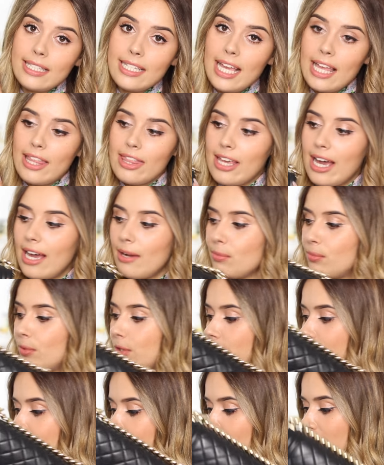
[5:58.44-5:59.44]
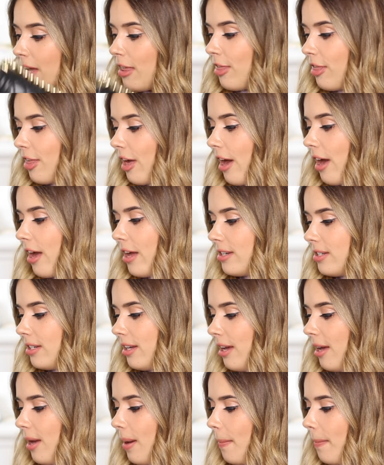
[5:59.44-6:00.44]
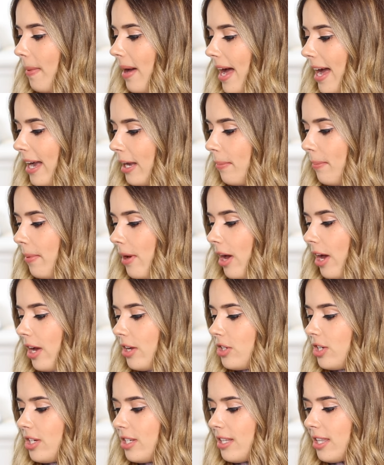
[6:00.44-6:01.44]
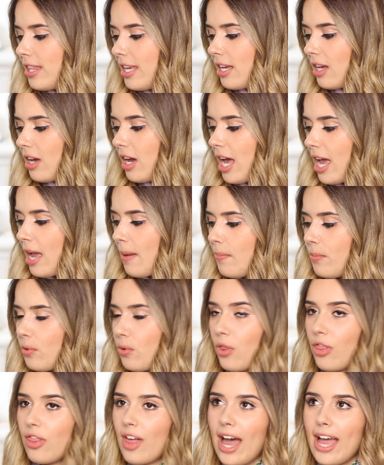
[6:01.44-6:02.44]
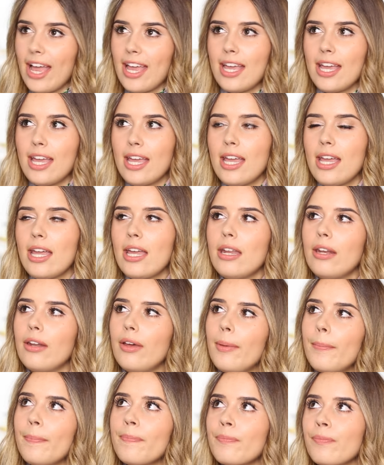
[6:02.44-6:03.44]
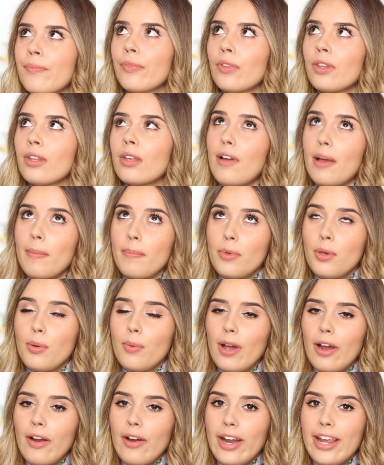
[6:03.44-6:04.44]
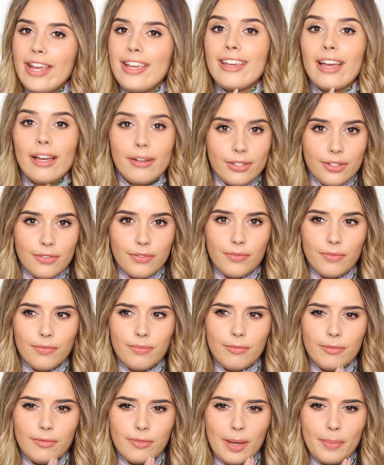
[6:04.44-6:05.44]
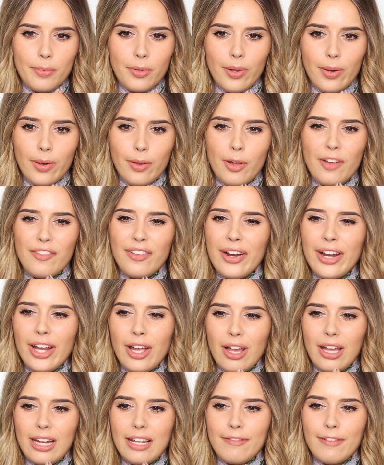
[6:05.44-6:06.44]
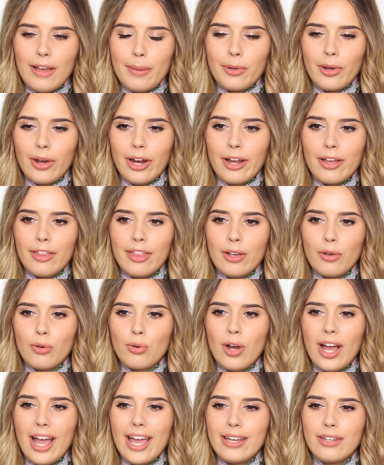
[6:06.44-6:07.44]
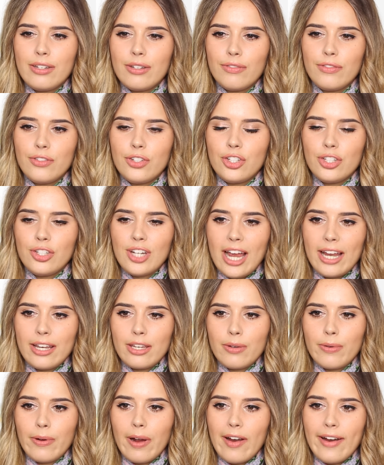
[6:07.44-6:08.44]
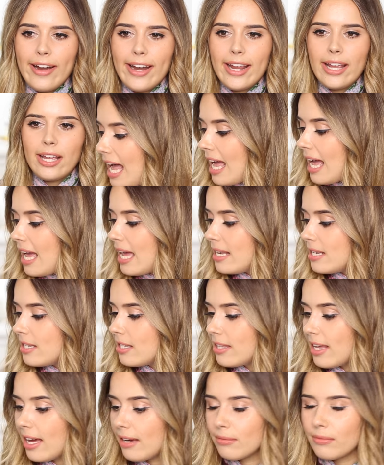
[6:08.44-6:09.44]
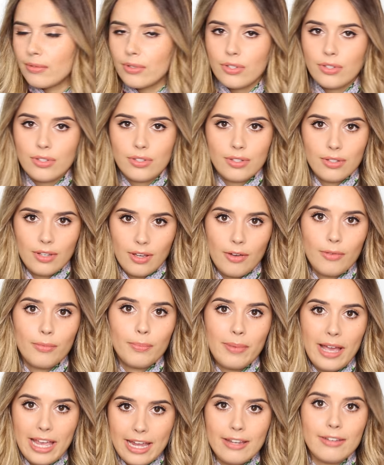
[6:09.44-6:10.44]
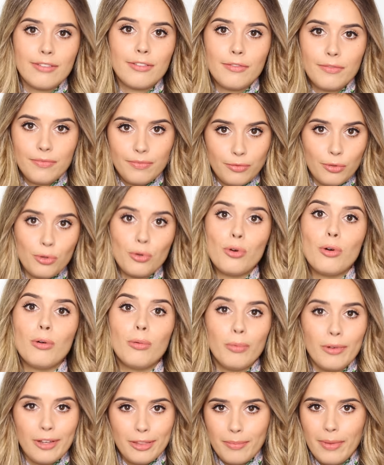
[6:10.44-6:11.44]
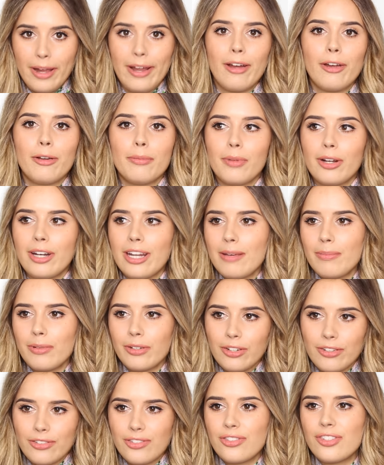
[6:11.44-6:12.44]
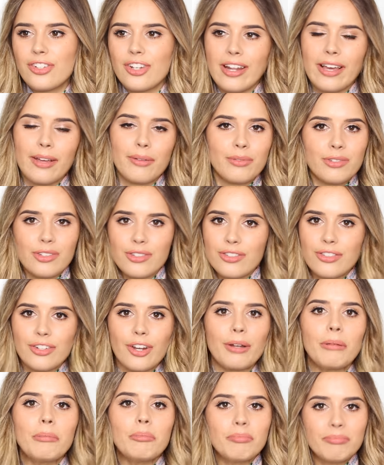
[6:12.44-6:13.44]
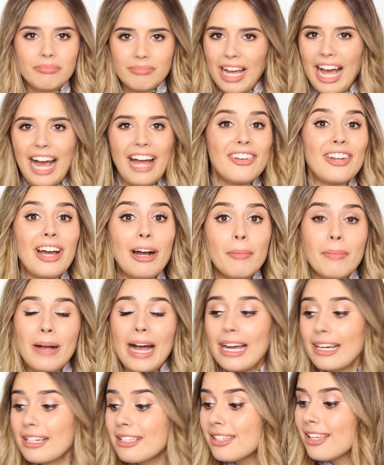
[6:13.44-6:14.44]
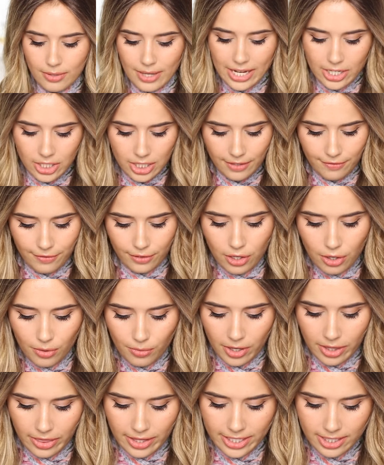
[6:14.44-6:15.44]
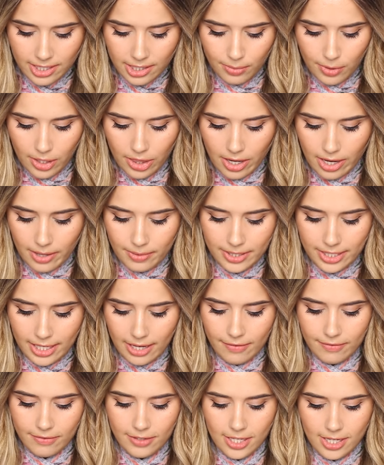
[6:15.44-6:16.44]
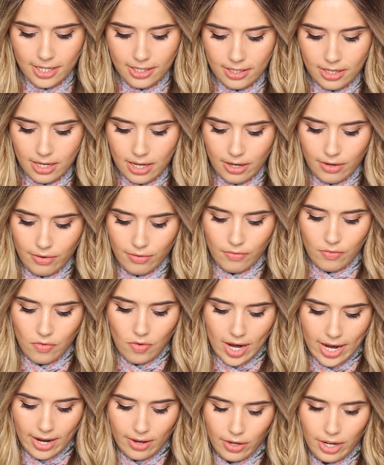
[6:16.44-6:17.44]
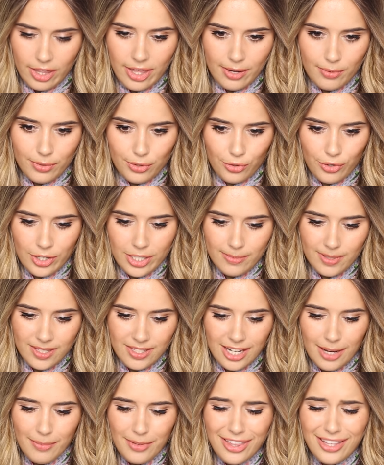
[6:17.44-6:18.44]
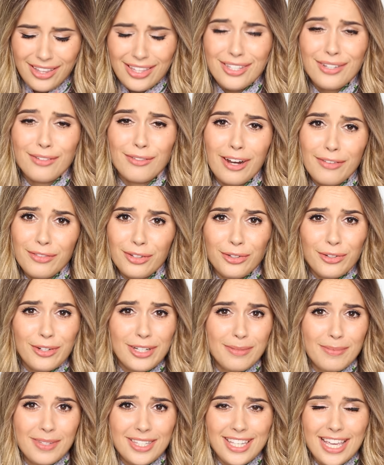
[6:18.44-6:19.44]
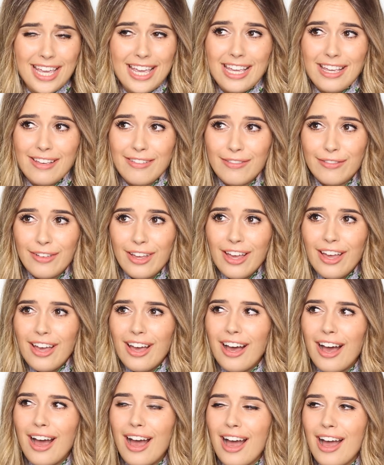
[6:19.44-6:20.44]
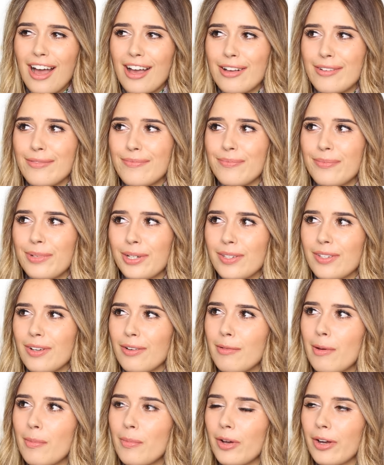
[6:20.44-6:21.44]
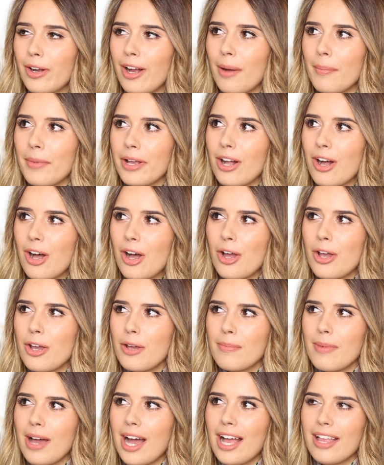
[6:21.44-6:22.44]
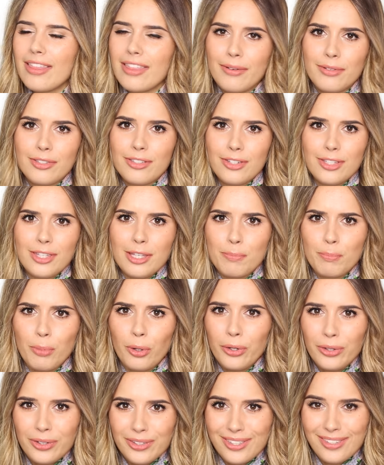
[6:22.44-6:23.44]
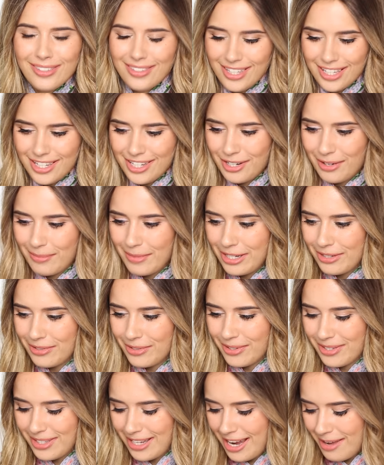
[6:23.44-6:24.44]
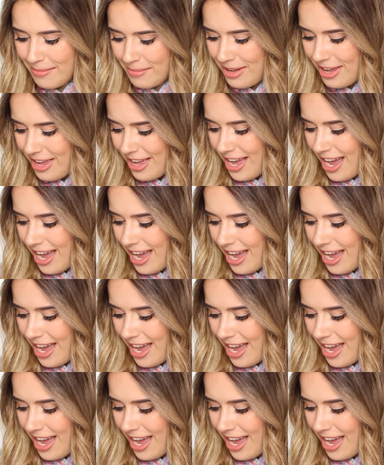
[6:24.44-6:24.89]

So yeah, that was my third bag purchase. I think I bought that in February. Yeah, it was February, very early February I think or end of January and that was paid for with my own money because Chanel just don't hand out bags. So I actually forgot one. This is one that I was gifted around, I think it was Christmas time. I think this arrived on Christmas Eve um, because I remember coming home and there was just this box sitting on my doorstep,